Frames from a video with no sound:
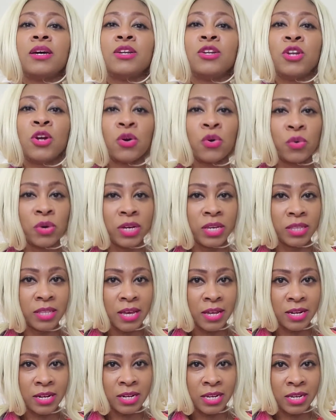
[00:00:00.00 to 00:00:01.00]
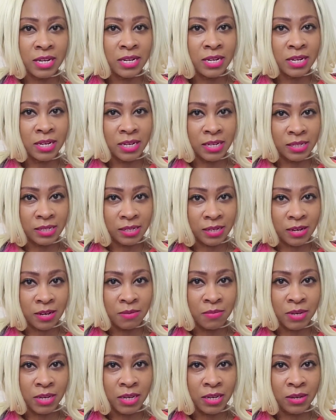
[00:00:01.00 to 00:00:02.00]
knowing that an ending is
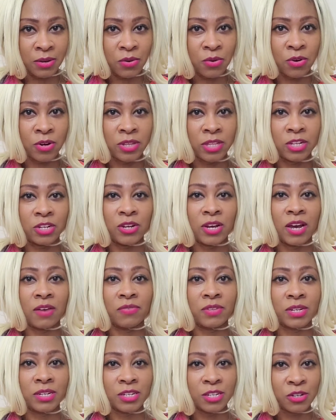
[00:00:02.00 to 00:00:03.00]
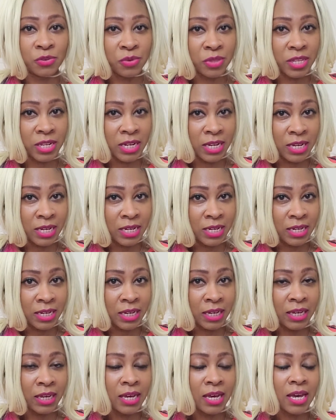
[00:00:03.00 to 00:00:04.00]
coming or that you have to deal with an
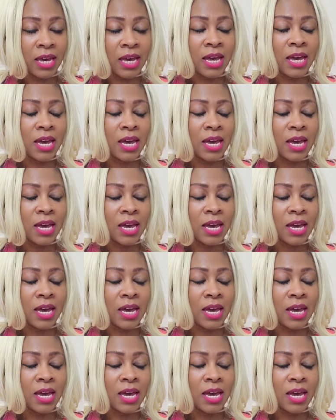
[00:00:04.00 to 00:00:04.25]
ending.